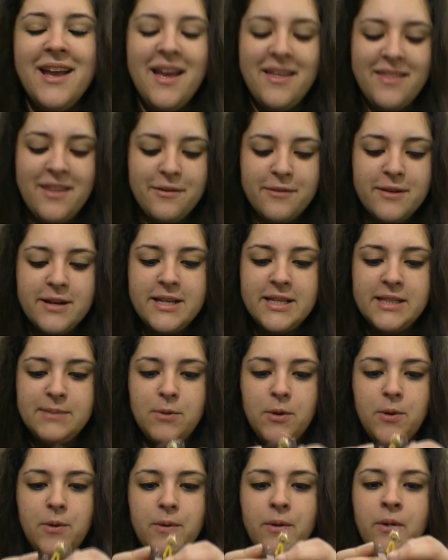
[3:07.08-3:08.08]
They're really
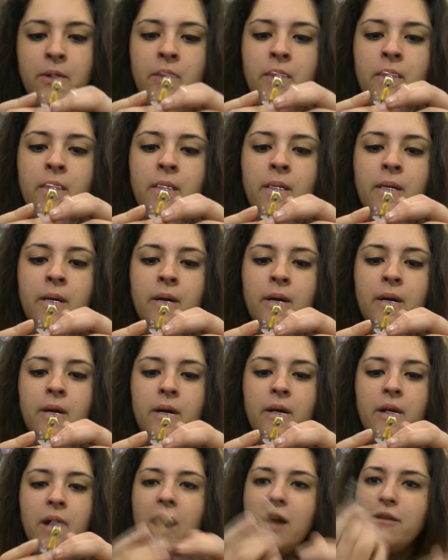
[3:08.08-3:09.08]
small.
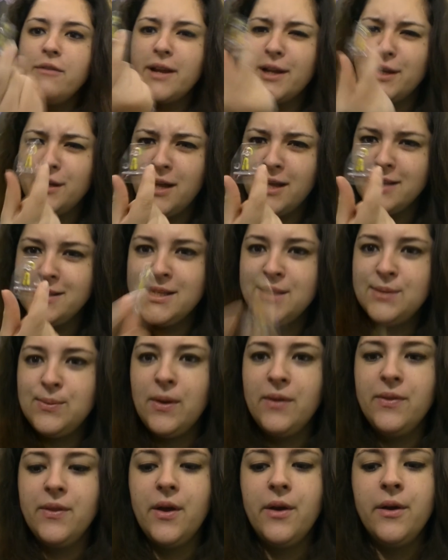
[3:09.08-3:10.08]
I recognize this
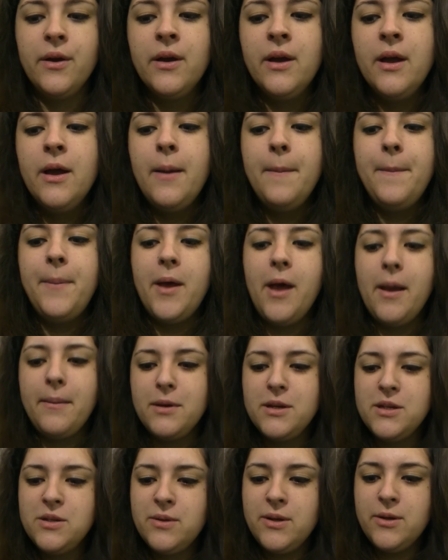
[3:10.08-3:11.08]
one though. But I'm
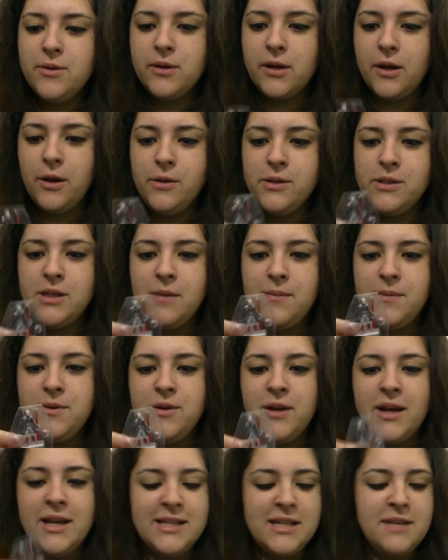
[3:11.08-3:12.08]
gonna do a little close up, and
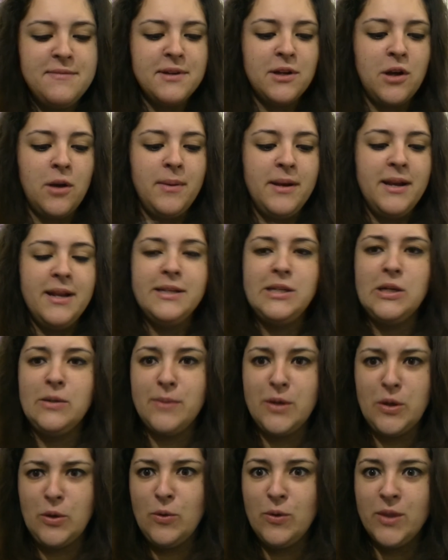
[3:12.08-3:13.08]
you guys leave a comment and tell
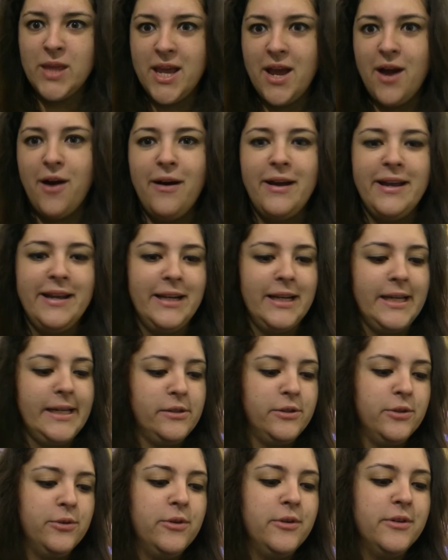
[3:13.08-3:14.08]
me who they are in
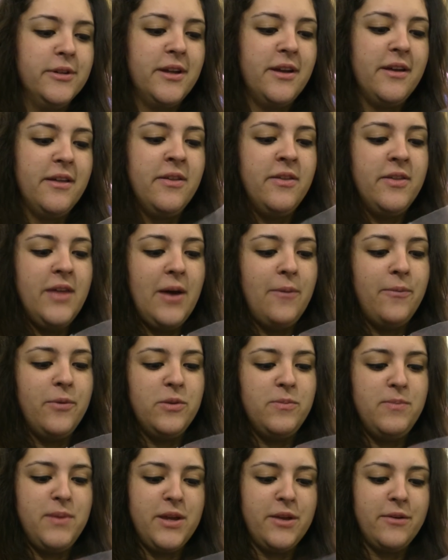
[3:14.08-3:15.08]
like order. That
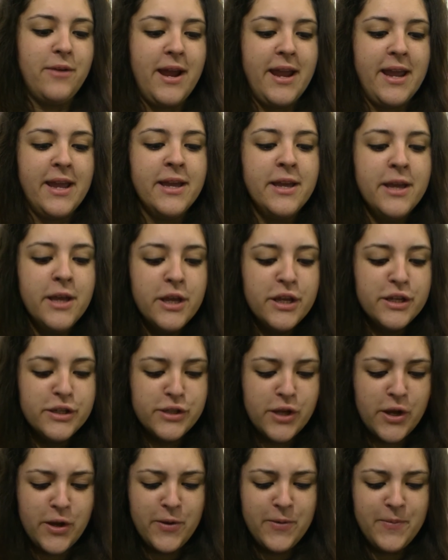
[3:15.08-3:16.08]
would be great.
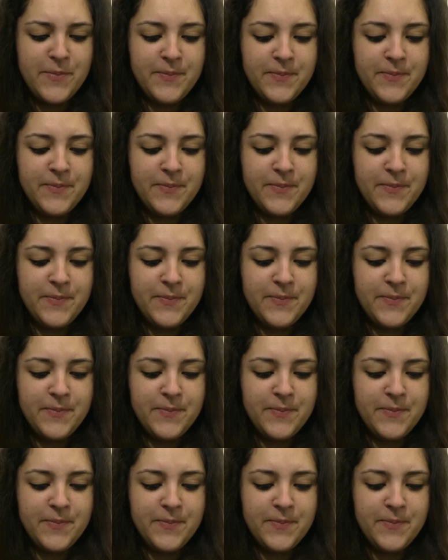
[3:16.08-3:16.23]
So,